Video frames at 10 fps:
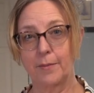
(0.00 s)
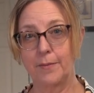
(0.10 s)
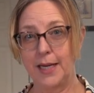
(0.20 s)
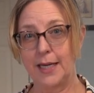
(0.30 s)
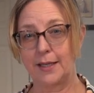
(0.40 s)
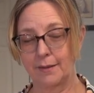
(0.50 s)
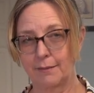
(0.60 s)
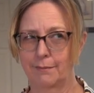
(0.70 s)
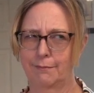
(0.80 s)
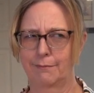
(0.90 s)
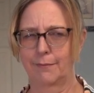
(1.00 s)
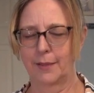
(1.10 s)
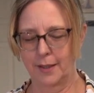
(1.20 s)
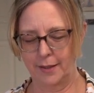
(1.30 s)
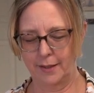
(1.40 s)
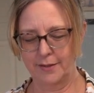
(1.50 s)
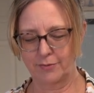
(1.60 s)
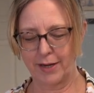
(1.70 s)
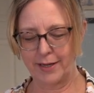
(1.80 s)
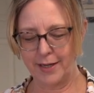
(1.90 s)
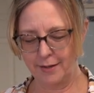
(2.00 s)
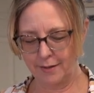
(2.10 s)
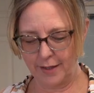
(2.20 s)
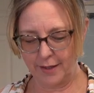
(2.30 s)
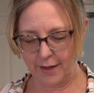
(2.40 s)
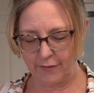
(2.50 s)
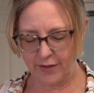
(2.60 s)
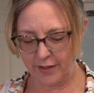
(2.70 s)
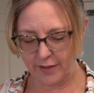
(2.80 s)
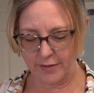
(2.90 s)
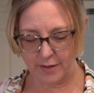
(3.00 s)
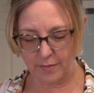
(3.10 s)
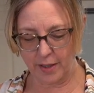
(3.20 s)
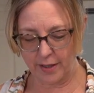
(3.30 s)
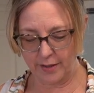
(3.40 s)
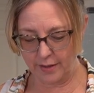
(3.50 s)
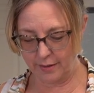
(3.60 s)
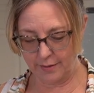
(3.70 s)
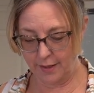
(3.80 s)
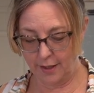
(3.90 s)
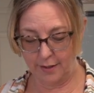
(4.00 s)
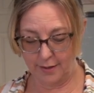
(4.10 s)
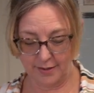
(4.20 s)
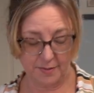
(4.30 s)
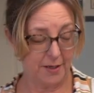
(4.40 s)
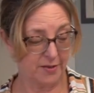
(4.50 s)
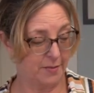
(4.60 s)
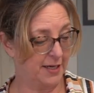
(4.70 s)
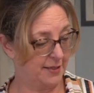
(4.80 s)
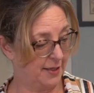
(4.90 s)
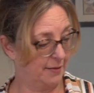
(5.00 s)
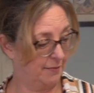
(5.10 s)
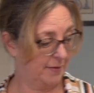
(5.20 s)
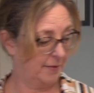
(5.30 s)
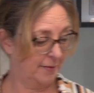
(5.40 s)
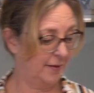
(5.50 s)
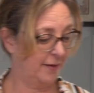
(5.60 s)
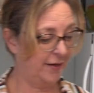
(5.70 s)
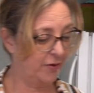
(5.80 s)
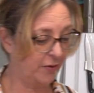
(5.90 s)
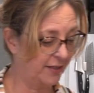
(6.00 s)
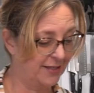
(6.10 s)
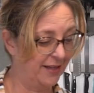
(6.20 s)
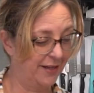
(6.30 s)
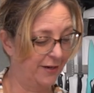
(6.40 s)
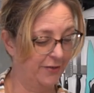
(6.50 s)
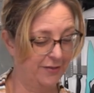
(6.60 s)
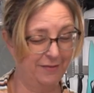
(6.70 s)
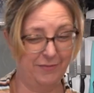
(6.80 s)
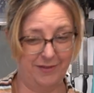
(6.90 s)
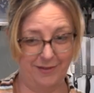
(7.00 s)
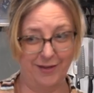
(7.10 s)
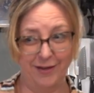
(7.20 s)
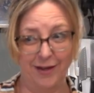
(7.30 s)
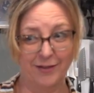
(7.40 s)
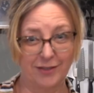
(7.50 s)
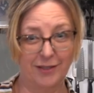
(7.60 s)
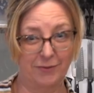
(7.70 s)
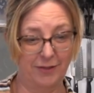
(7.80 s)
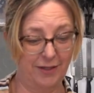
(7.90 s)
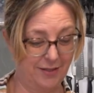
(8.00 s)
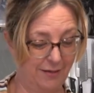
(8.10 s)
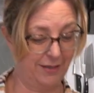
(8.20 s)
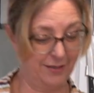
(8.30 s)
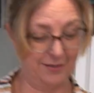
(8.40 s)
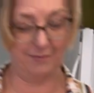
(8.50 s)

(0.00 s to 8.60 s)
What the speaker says: meat is ready. Everything is combined. It smells amazing. I know I say that all the time, but I actually am really serious